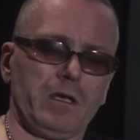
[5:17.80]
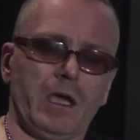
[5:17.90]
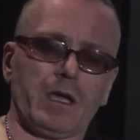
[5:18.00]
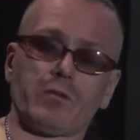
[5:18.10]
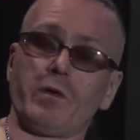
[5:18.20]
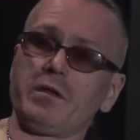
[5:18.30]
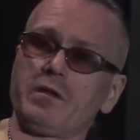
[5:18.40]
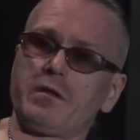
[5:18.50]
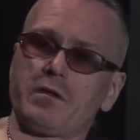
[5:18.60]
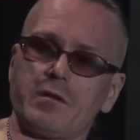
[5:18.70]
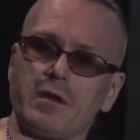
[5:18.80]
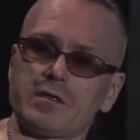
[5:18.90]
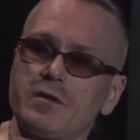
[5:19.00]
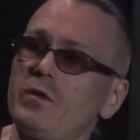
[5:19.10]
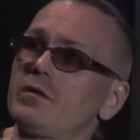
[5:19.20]
it went
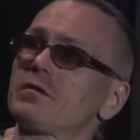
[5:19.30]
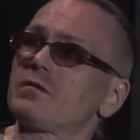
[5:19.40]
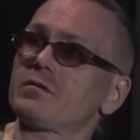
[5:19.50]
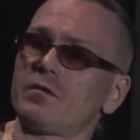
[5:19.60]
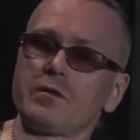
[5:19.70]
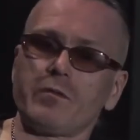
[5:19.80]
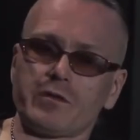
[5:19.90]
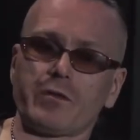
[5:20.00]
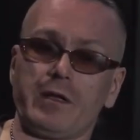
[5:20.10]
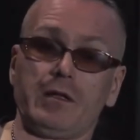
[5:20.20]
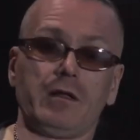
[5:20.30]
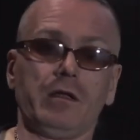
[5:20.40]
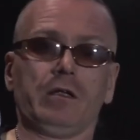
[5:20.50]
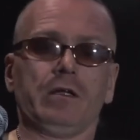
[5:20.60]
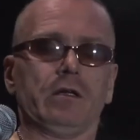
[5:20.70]
as it went, so it went to hell.
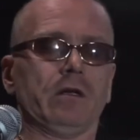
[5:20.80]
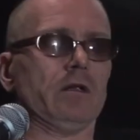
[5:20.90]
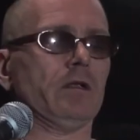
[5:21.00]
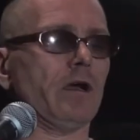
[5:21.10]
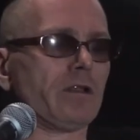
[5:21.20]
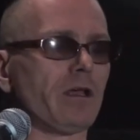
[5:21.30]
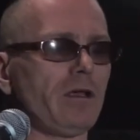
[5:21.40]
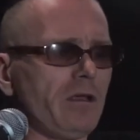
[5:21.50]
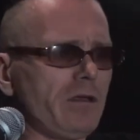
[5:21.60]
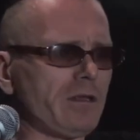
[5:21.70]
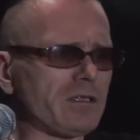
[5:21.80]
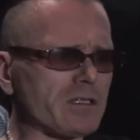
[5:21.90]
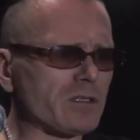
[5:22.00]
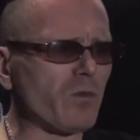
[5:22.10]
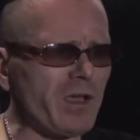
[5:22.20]
And this
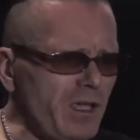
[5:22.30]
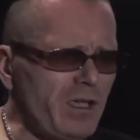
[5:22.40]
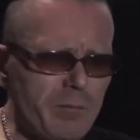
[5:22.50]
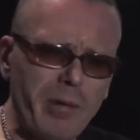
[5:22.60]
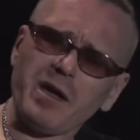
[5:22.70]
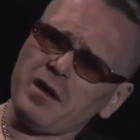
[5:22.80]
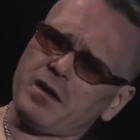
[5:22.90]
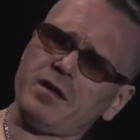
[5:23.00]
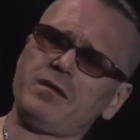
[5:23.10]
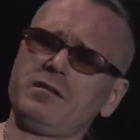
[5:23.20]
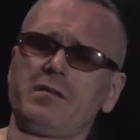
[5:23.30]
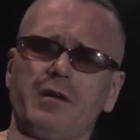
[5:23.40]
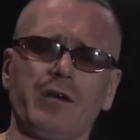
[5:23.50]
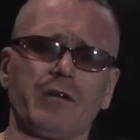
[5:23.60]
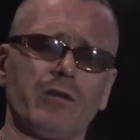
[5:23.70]
is the way back, and
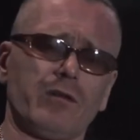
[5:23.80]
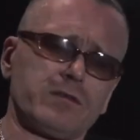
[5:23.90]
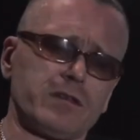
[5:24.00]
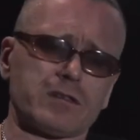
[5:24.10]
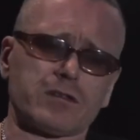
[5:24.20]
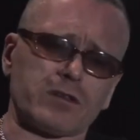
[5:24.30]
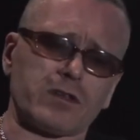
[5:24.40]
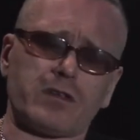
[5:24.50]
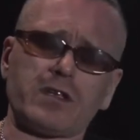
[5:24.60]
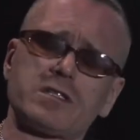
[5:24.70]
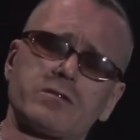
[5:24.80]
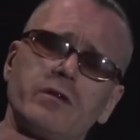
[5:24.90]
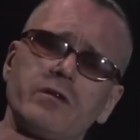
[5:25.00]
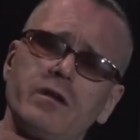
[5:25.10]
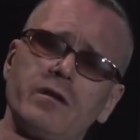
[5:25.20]
I don't know, this is just a test
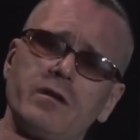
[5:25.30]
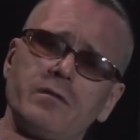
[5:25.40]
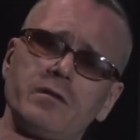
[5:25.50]
run. And